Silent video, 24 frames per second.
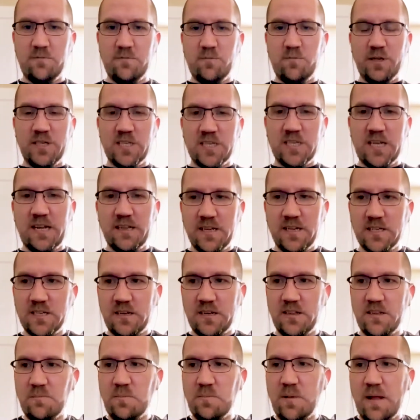We'd say this
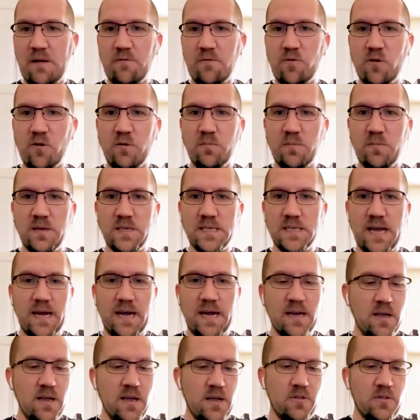on the platform is
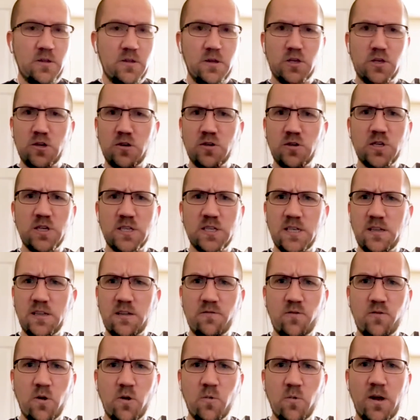like, the church isn't the
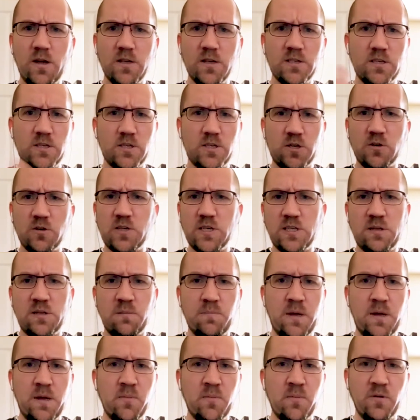four walls, the church is the
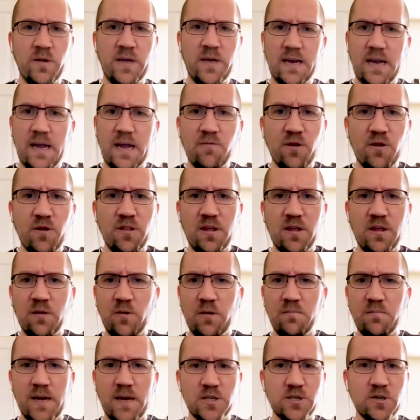people, yet everything
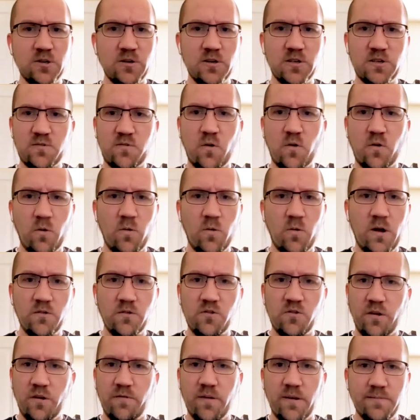we measure is four walls
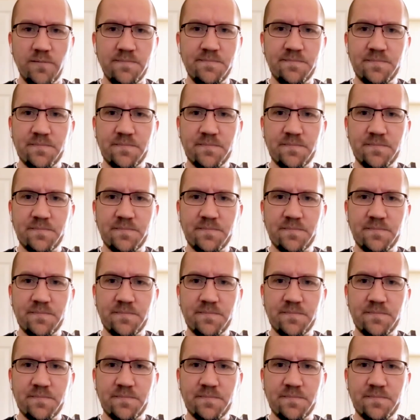driven.